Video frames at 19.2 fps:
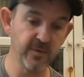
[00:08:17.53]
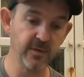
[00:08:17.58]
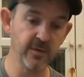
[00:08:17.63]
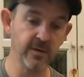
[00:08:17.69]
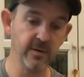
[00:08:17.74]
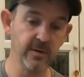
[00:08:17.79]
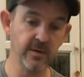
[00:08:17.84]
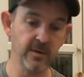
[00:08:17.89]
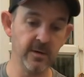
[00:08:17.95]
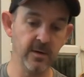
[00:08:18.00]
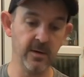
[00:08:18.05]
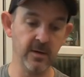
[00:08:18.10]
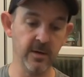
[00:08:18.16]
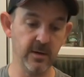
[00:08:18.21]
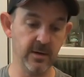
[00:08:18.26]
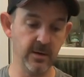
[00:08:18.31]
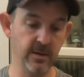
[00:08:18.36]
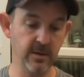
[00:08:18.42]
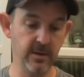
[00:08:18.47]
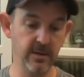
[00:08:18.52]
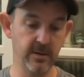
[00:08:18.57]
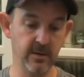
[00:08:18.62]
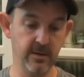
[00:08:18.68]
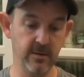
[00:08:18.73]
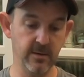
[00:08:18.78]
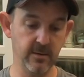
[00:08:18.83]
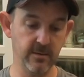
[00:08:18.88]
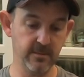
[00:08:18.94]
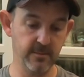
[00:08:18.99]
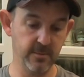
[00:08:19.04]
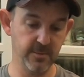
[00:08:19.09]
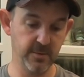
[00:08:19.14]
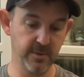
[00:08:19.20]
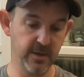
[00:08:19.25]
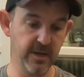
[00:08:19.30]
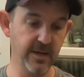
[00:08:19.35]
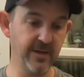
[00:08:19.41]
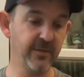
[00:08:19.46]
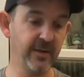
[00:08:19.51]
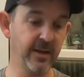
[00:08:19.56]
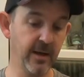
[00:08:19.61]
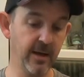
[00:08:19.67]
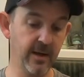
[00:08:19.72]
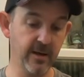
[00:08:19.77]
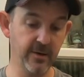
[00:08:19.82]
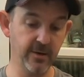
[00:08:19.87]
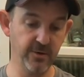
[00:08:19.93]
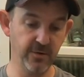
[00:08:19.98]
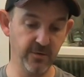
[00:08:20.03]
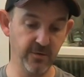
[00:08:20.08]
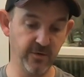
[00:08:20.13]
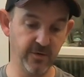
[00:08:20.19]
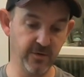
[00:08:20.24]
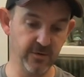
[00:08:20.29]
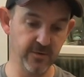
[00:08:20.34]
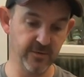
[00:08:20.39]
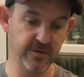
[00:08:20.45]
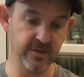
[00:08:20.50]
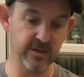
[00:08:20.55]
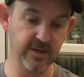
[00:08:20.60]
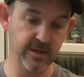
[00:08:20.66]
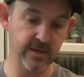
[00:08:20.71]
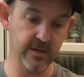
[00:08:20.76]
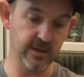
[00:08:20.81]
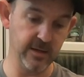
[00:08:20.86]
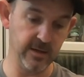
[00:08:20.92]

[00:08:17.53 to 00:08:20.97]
But we're going to have to go out and use it, obviously.